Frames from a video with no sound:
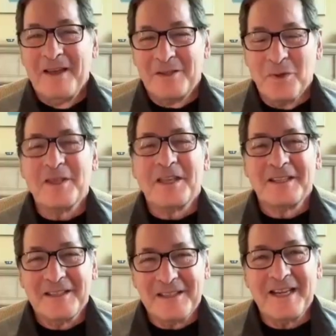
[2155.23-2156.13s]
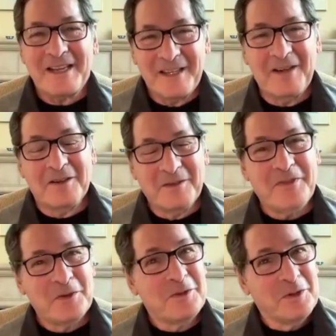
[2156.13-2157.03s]
it's one thing to say,
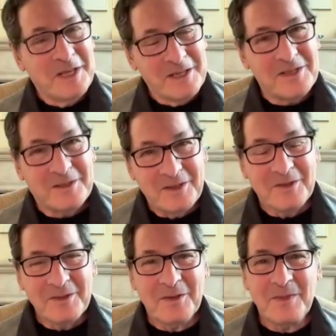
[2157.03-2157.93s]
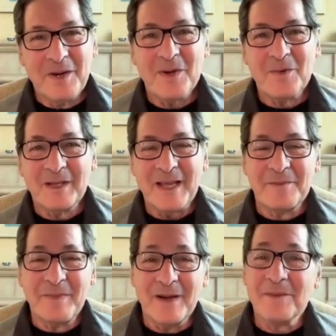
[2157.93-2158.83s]
if you do this, your memory will
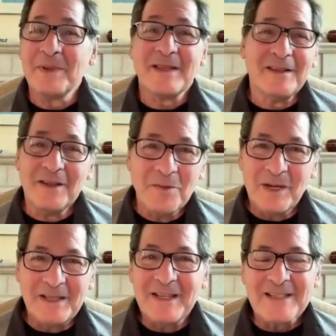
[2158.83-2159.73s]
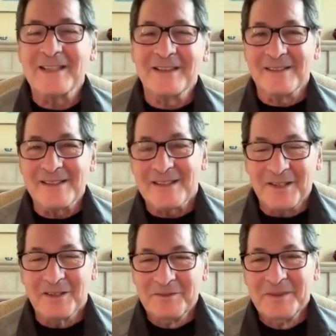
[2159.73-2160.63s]
get better, but then nobody does And
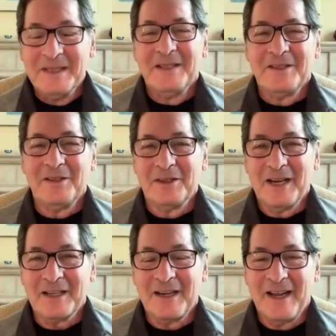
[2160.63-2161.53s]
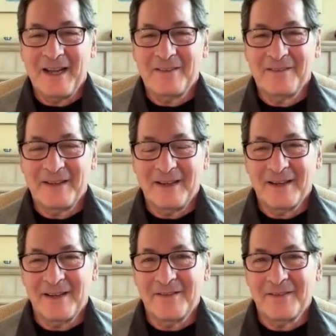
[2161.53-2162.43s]
so you're not going to have any
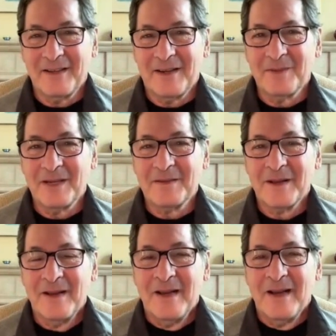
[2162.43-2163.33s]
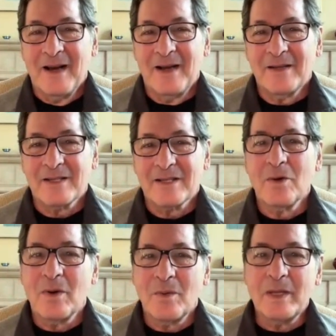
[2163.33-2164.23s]
kind of phenomenon.
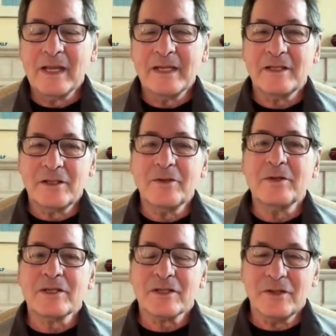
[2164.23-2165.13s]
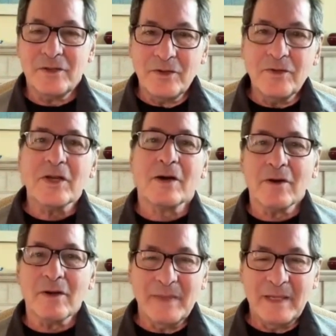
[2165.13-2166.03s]
So what we'd like to do is to use our
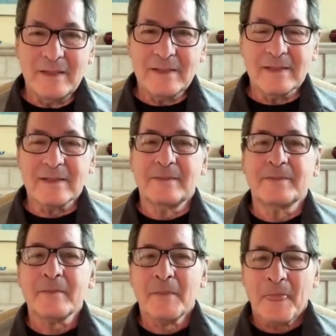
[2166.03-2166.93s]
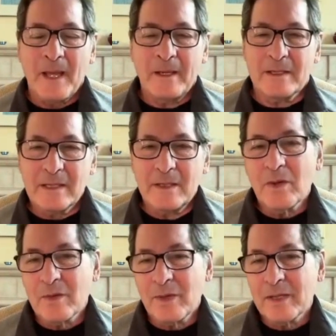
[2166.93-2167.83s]
automated system and see
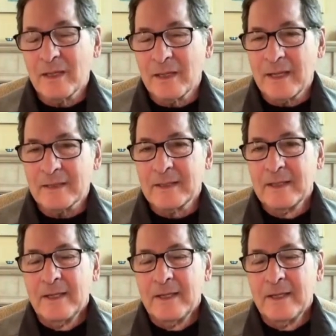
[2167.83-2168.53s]
whether we can get